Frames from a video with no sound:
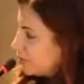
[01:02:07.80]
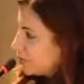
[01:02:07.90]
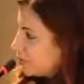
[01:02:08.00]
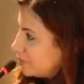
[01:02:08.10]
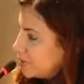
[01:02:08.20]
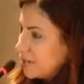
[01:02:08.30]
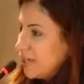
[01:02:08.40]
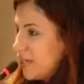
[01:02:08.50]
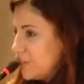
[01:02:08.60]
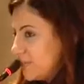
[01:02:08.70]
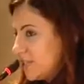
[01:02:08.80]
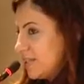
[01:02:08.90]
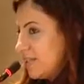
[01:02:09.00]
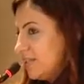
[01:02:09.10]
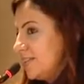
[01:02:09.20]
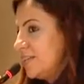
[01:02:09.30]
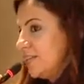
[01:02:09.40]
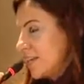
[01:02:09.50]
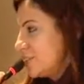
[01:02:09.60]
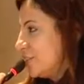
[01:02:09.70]
the Public Relations and
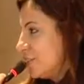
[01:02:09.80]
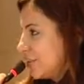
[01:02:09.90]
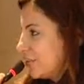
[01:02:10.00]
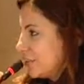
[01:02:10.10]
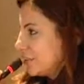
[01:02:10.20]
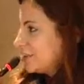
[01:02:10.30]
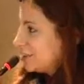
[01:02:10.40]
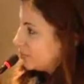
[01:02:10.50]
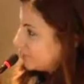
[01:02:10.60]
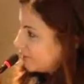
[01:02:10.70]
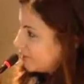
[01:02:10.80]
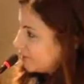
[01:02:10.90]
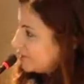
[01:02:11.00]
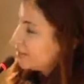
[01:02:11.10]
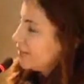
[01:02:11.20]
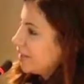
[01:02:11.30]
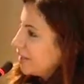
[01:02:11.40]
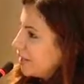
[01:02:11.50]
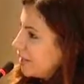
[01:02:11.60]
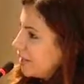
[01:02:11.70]
International Contact Department.
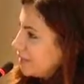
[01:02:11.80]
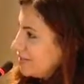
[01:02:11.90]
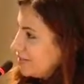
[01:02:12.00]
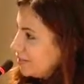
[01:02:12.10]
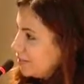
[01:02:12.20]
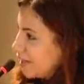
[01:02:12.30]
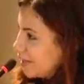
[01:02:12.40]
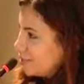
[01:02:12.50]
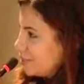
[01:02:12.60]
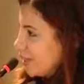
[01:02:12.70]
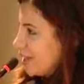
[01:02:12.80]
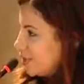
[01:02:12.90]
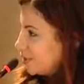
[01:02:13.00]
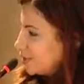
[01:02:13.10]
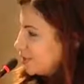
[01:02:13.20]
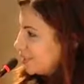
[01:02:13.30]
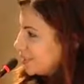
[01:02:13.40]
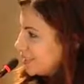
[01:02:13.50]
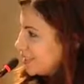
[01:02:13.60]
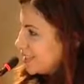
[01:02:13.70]
I'm here at the library. I
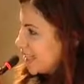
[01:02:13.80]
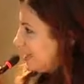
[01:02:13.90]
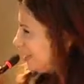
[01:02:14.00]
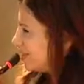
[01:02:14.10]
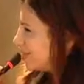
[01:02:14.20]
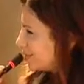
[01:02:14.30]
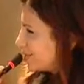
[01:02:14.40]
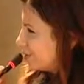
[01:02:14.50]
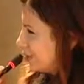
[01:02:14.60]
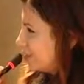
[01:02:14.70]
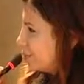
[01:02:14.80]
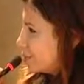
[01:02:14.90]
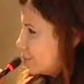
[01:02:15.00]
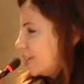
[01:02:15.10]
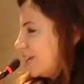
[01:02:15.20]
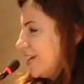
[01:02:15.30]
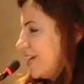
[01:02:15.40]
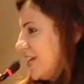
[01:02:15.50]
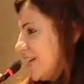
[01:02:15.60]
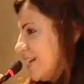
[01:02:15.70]
work since 10 years or even more.
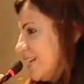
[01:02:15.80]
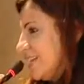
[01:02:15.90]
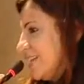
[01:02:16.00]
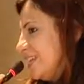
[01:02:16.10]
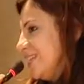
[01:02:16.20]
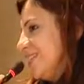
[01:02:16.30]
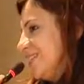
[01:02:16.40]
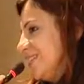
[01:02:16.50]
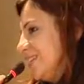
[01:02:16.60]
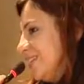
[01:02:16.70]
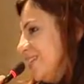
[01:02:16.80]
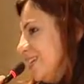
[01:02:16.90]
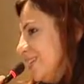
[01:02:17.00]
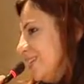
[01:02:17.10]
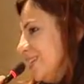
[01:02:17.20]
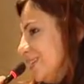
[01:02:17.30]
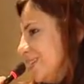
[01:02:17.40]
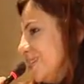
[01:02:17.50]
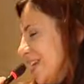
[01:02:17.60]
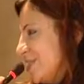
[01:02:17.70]
I attended the
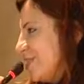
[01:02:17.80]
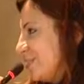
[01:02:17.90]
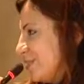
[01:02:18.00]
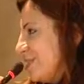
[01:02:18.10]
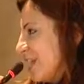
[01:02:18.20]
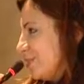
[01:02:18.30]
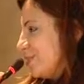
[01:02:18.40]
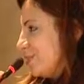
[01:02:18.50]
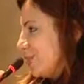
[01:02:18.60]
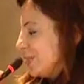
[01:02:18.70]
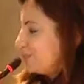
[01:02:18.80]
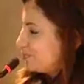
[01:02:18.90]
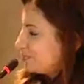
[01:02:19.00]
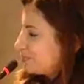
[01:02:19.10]
inauguration of the library.